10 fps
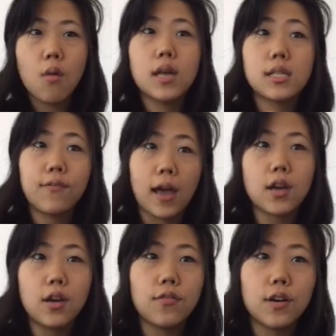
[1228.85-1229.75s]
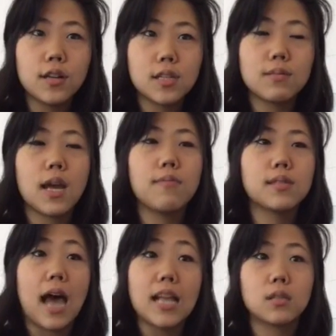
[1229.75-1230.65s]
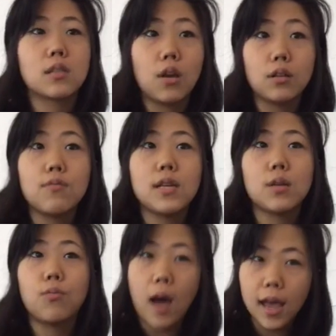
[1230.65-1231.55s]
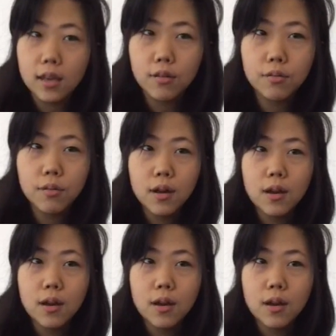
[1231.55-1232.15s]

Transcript: Whereas in Vancouver, sometimes that's the only reason why you